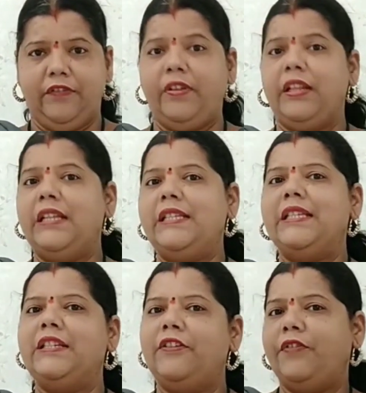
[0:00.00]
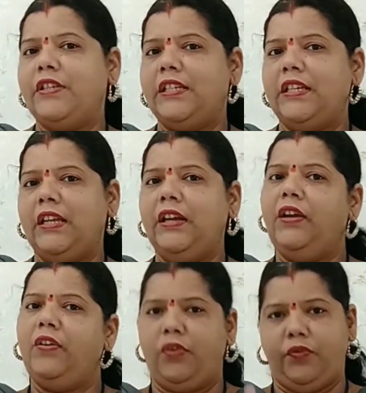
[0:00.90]
When I'll say surface area,
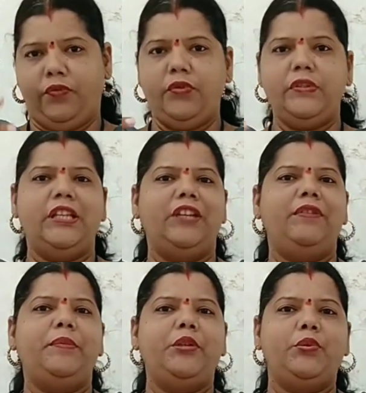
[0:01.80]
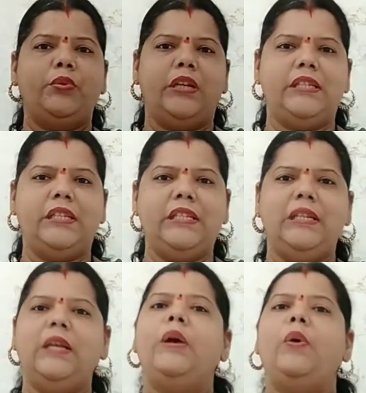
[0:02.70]
of course there will be two
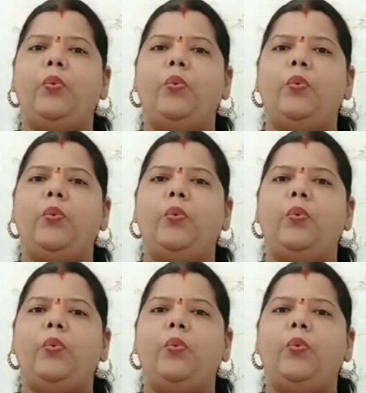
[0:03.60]
cases.